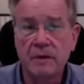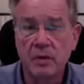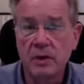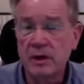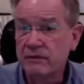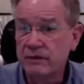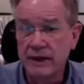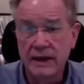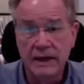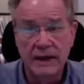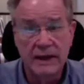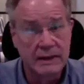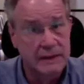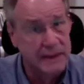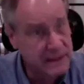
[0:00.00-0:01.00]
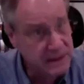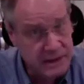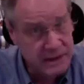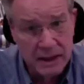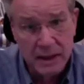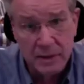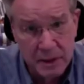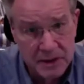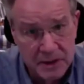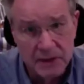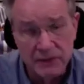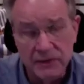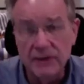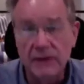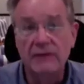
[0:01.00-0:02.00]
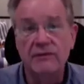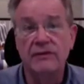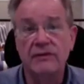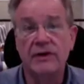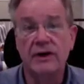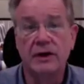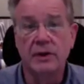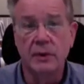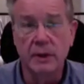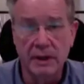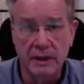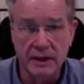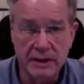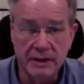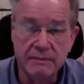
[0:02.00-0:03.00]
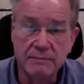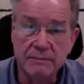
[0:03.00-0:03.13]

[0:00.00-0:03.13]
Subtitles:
Whatever they got, they sell a bunch of it very quickly.